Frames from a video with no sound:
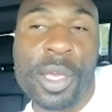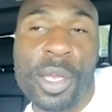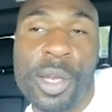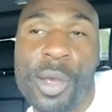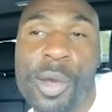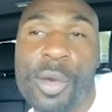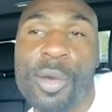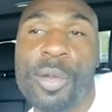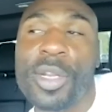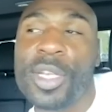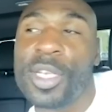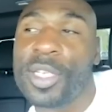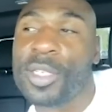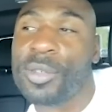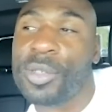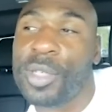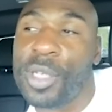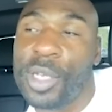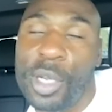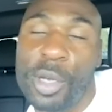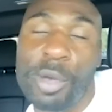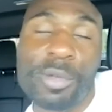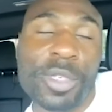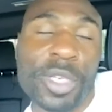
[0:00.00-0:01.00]
at least,
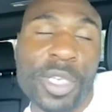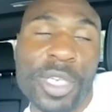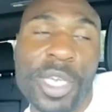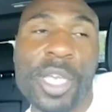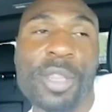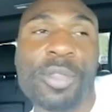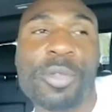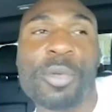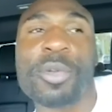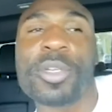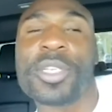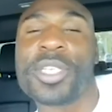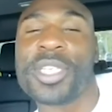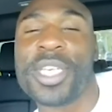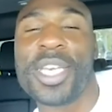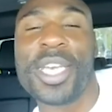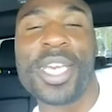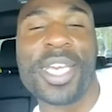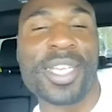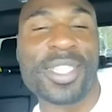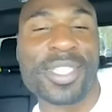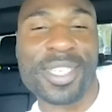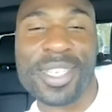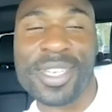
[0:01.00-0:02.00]
to get through the
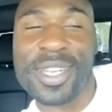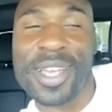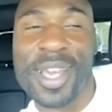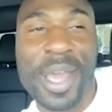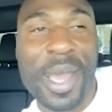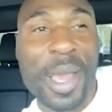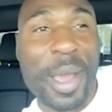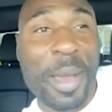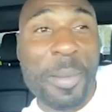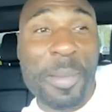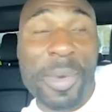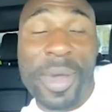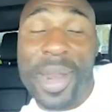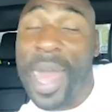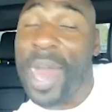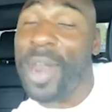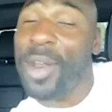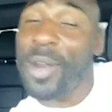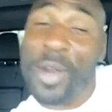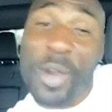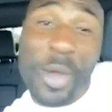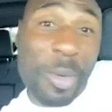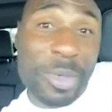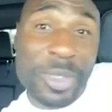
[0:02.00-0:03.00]
season. But I
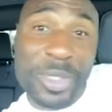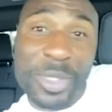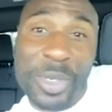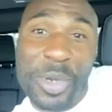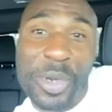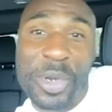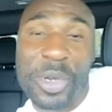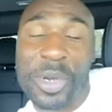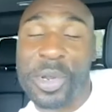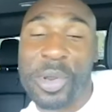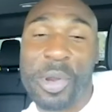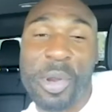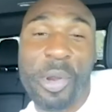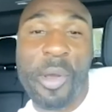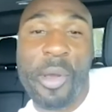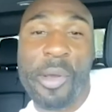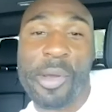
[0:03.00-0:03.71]
don't know what's going on.